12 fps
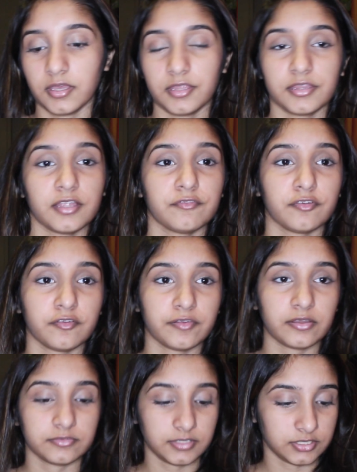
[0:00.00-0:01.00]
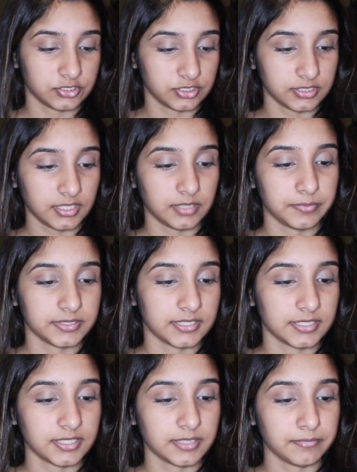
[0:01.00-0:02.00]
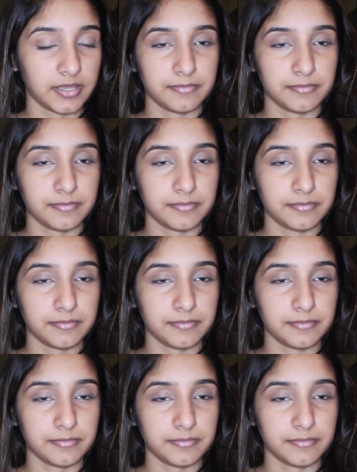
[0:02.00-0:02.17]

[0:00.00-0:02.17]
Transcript: And then for foundation, I'll be taking my